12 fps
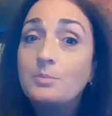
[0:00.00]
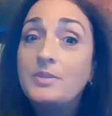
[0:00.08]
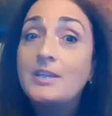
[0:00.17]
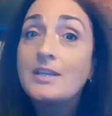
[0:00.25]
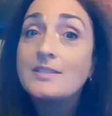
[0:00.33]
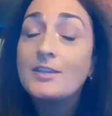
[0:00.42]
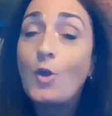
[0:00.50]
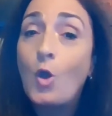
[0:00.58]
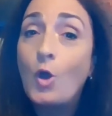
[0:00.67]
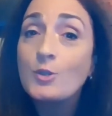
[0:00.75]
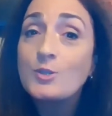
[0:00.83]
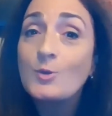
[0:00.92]
because it
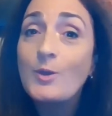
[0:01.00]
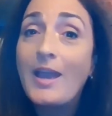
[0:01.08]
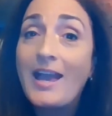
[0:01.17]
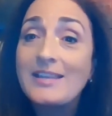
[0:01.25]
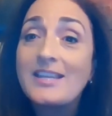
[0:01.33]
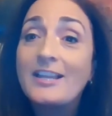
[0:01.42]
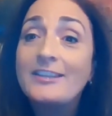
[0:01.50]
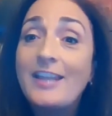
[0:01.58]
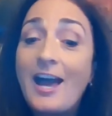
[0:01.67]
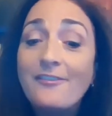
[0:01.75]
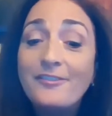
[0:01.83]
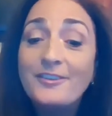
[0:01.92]
also has
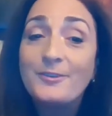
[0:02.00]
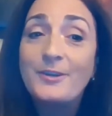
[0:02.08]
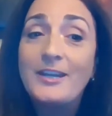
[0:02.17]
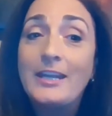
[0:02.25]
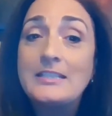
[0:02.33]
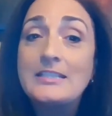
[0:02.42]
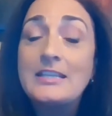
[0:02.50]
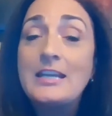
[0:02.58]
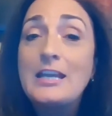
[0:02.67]
lavender in it.